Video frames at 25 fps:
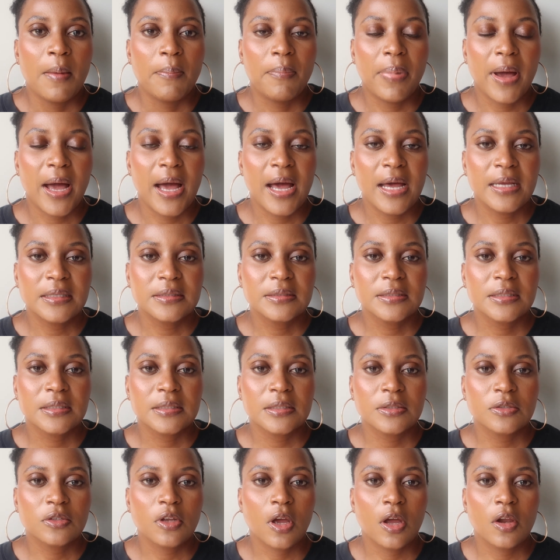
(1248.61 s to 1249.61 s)
but
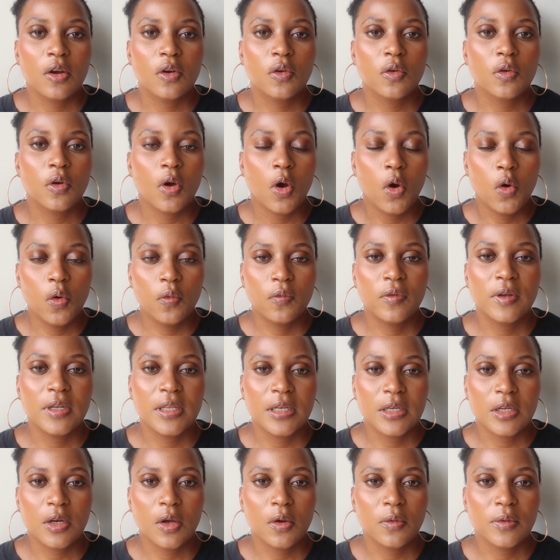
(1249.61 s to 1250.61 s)
not look
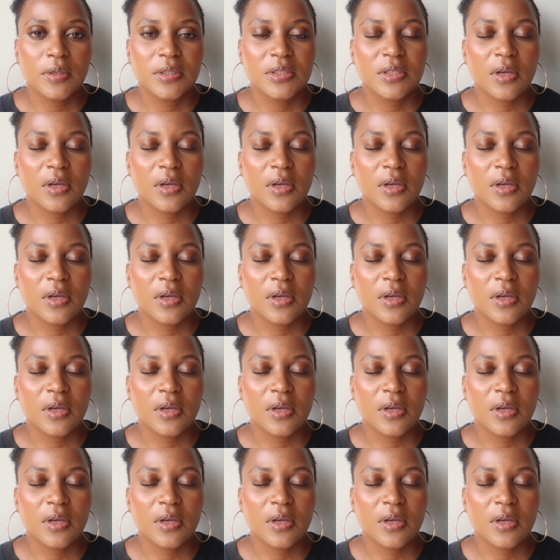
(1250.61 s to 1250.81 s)
overly glowy.